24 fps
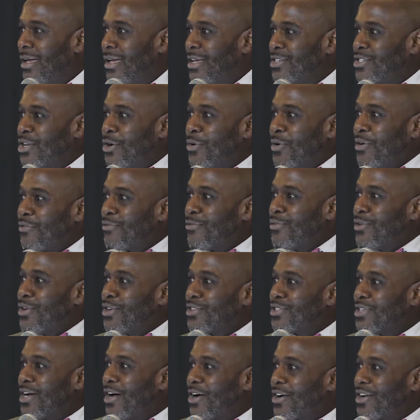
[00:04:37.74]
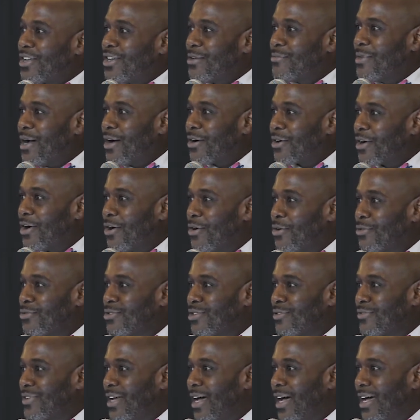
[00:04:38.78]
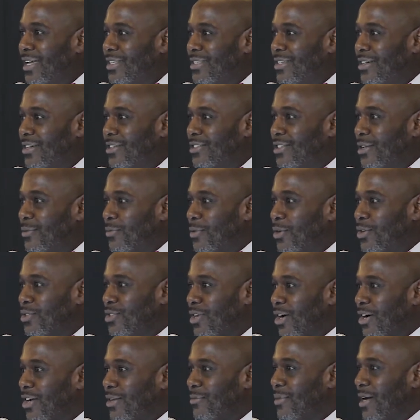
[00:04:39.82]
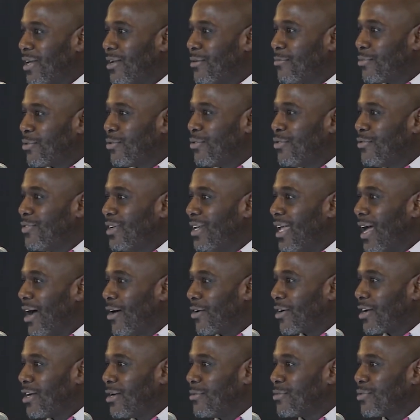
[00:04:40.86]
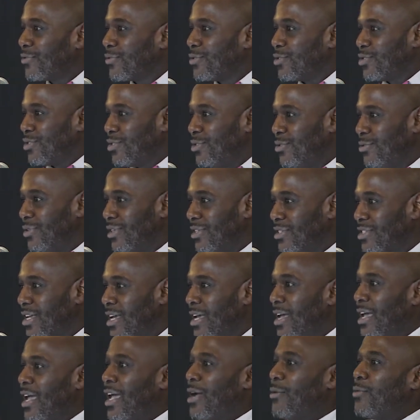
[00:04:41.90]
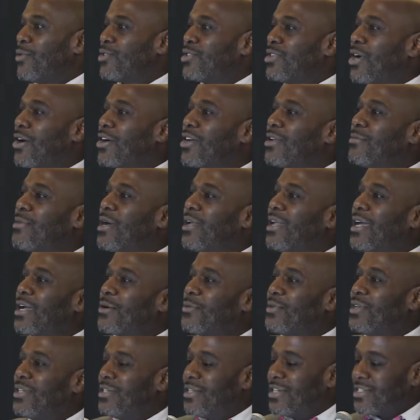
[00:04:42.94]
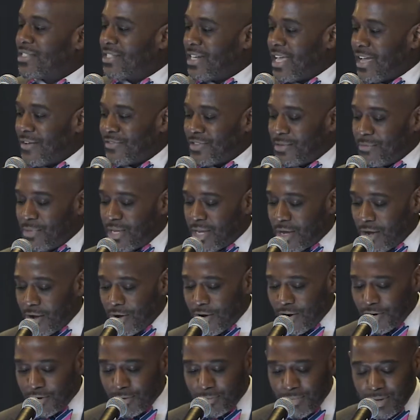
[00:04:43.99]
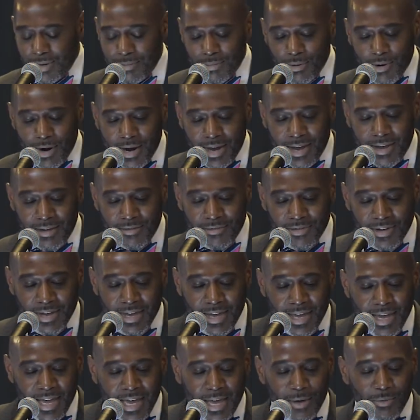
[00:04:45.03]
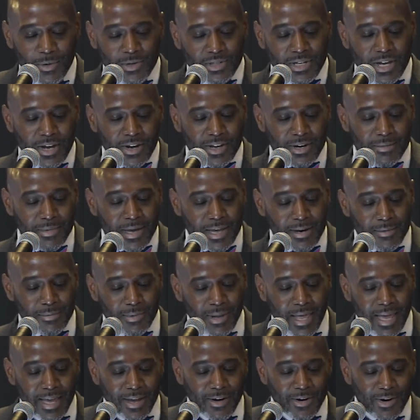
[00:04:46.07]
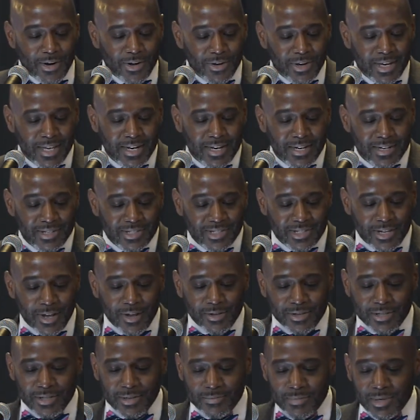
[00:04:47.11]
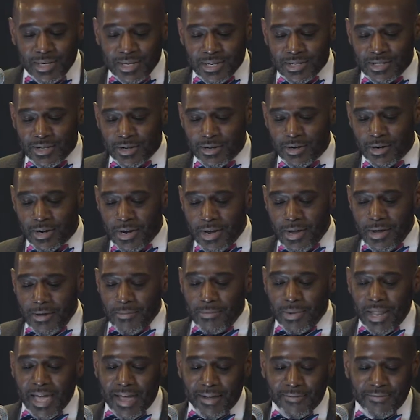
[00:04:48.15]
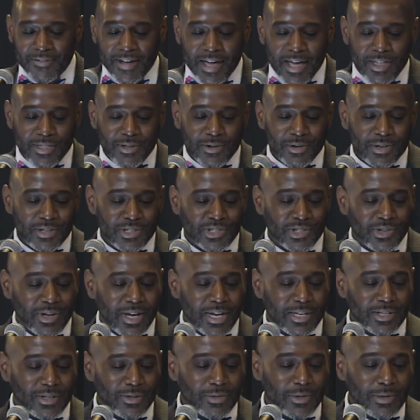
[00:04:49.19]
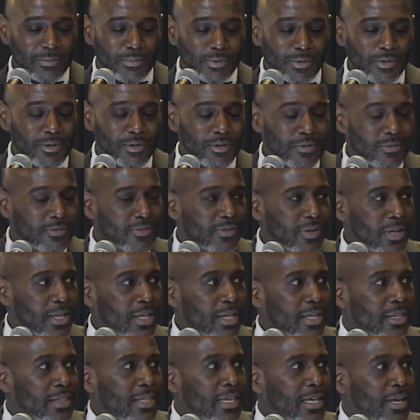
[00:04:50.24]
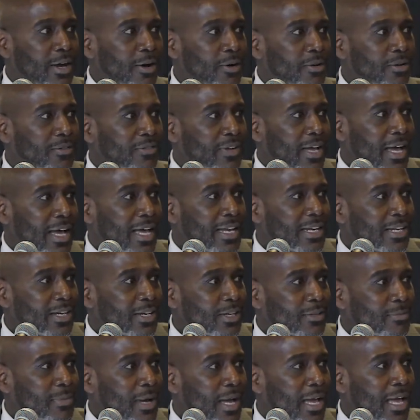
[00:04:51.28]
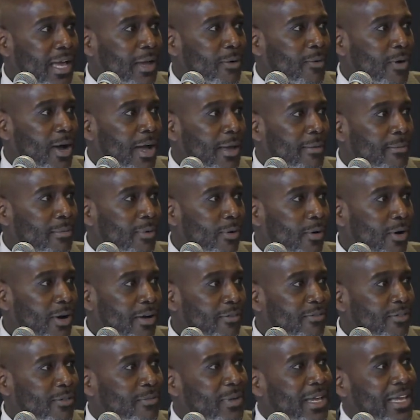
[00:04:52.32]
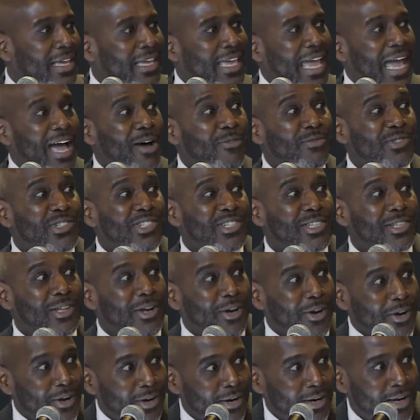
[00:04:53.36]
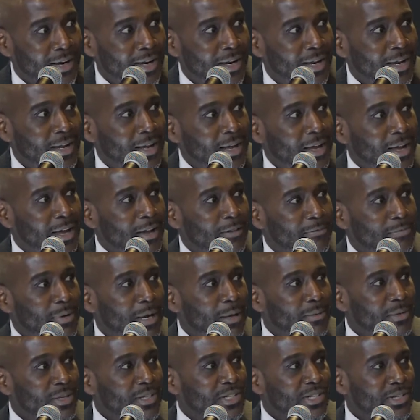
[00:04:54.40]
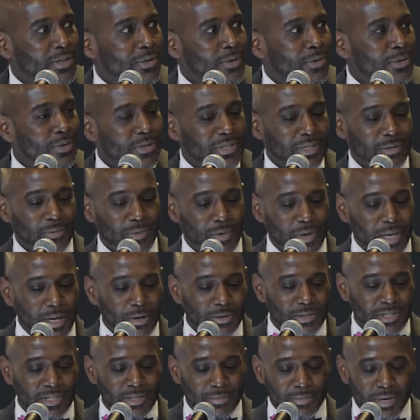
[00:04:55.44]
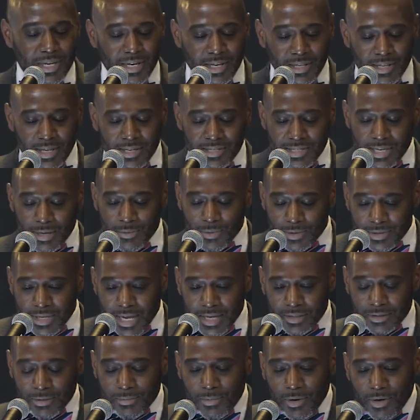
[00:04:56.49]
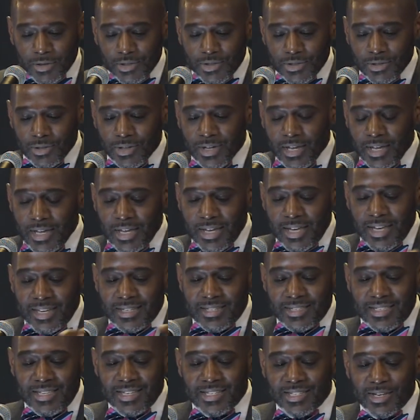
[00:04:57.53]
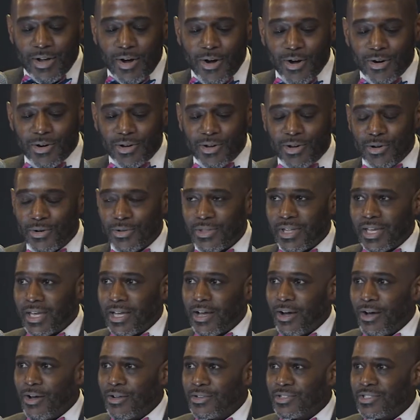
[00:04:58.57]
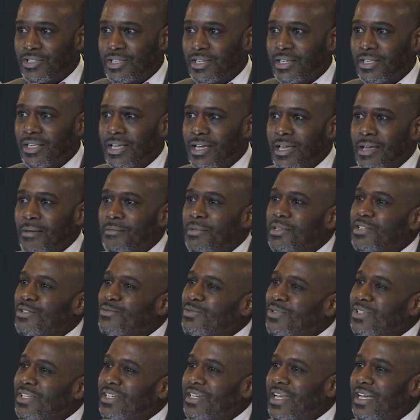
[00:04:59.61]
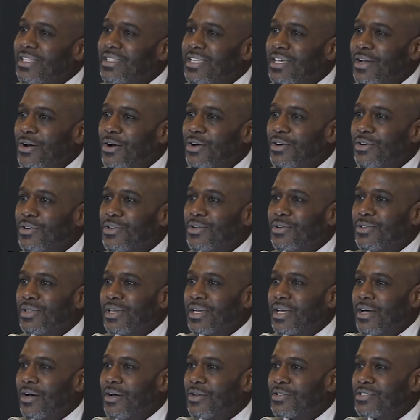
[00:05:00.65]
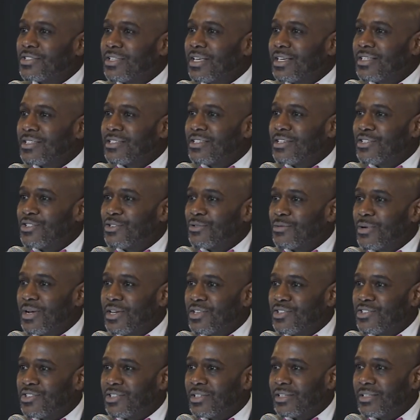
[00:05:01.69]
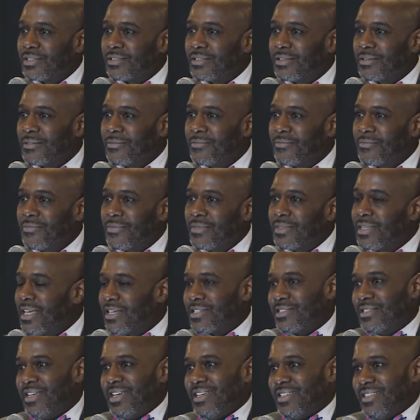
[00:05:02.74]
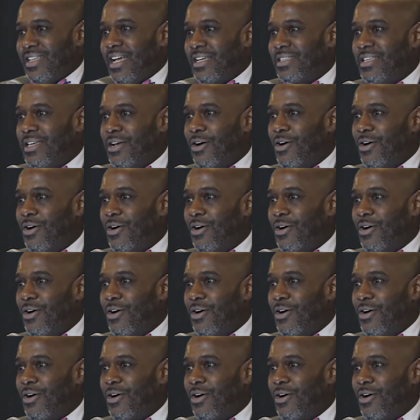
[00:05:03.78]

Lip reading: So if we're talking about codes of conduct and we're talking about improving outcomes for students and we're talking about equity doesn't have to be hard or be brave, and we're talking about a black girl getting assaulted because her black father is trying to improve the code of conduct by a white boy from a counselor of public schools, and we go to the meeting, they say, well, Dr. Marshall, it's this article that caused it. But it's really not the article that caused that situation. It's not the